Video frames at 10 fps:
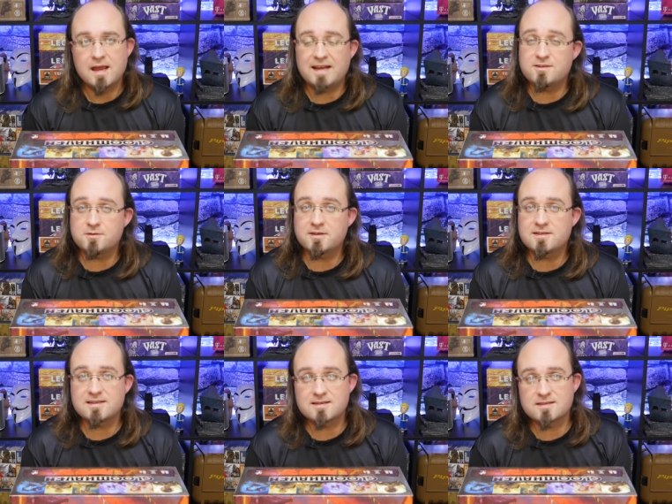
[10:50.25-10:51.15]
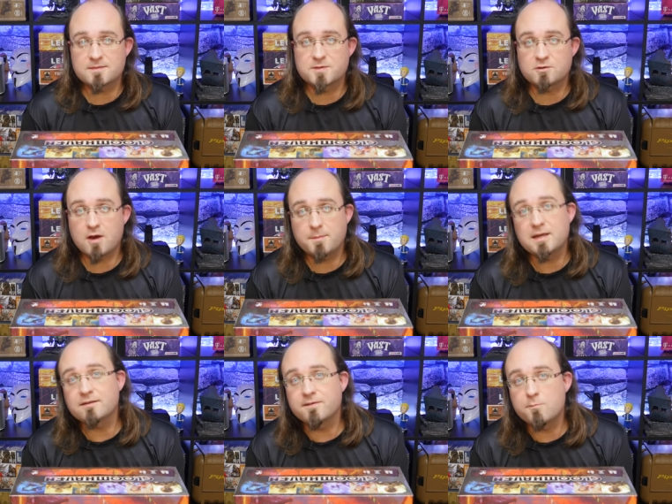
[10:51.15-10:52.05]
And do consider
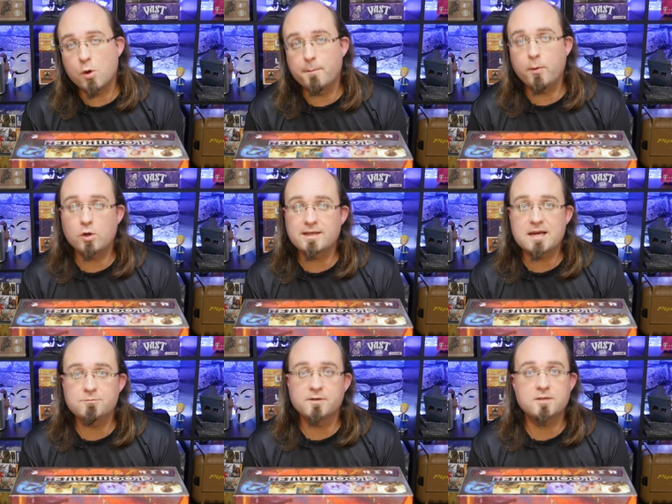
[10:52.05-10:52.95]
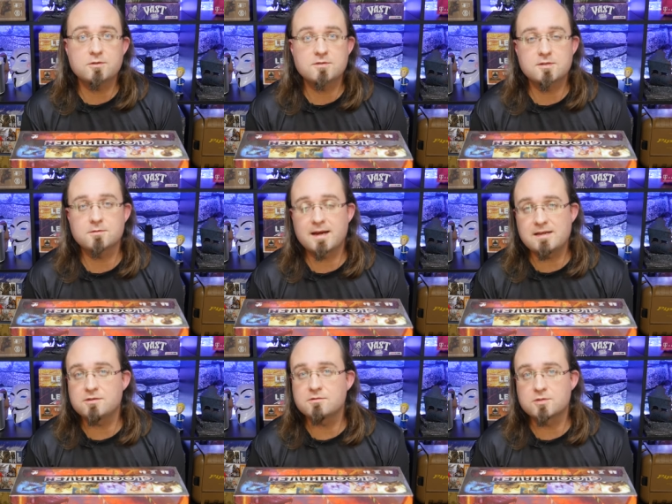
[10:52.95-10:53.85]
subscribing for more board game reviews,
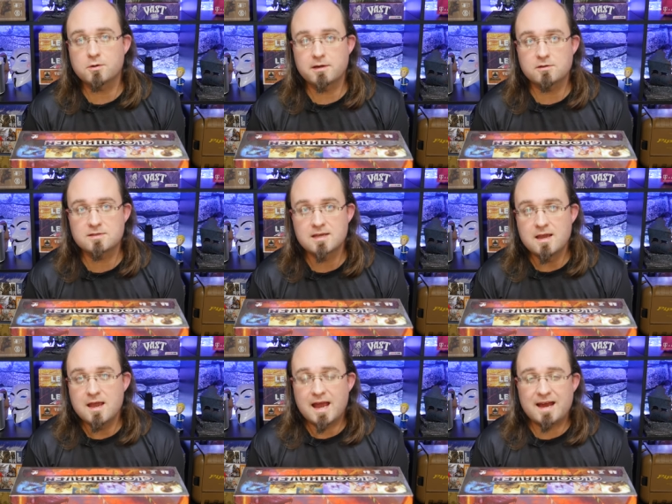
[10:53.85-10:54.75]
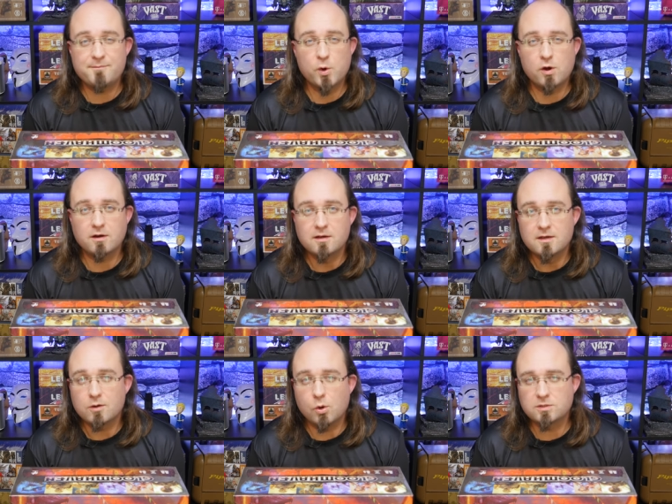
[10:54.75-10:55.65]
terrain tutorials, and more
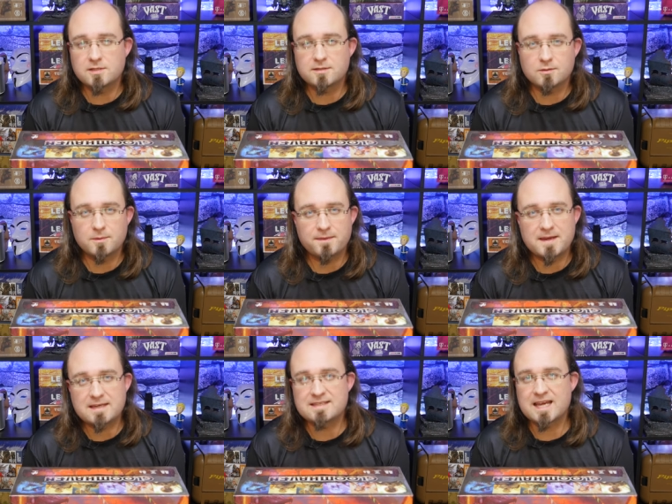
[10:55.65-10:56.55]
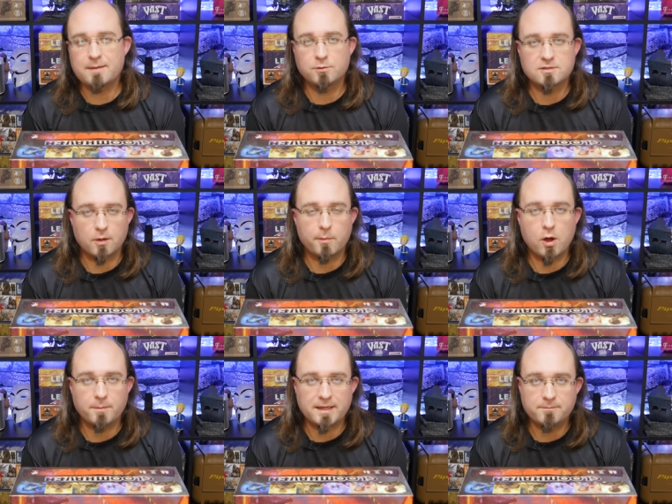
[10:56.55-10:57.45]
all to do with the tabletop
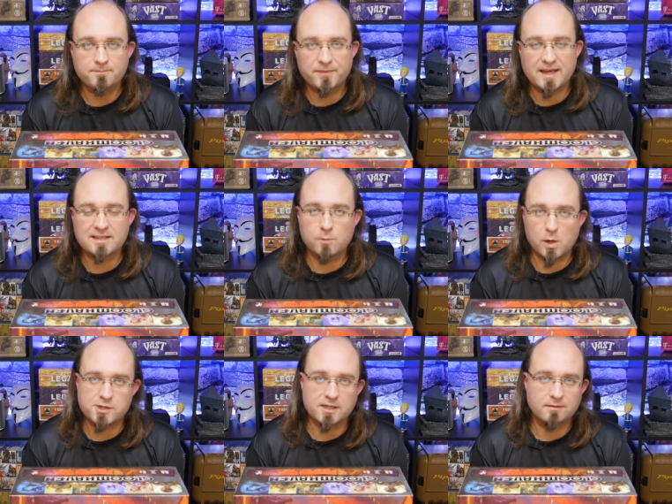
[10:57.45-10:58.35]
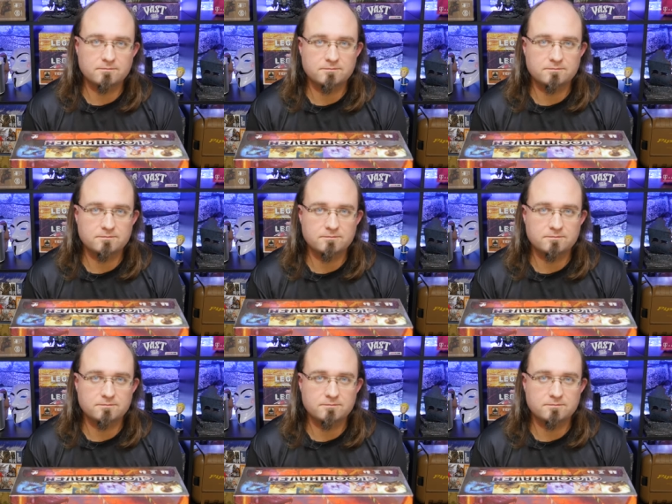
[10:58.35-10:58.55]
hobby. Thanks for watching.